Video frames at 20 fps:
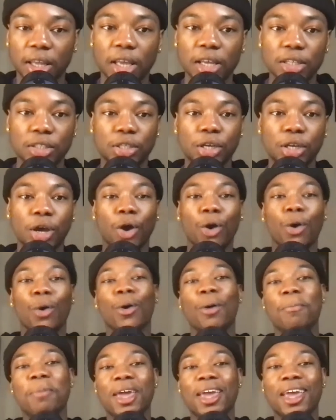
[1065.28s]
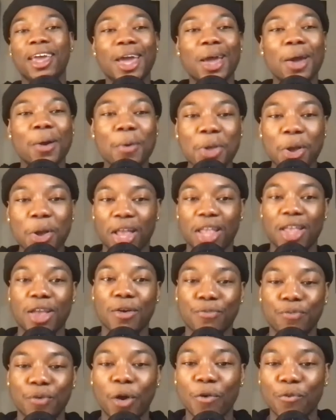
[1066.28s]
So I mean, in the
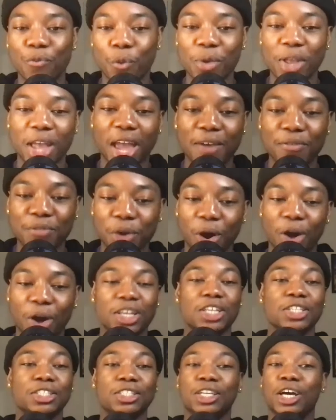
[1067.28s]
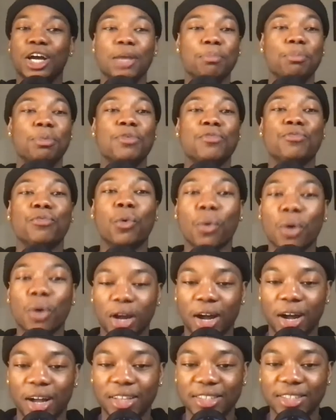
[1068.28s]
NFL, 4.5 yards is good before
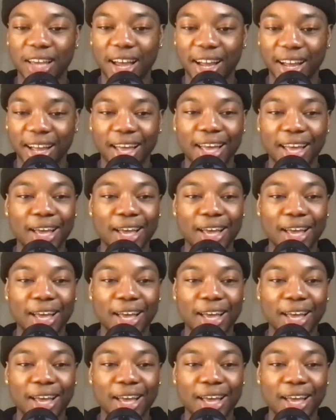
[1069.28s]
contact.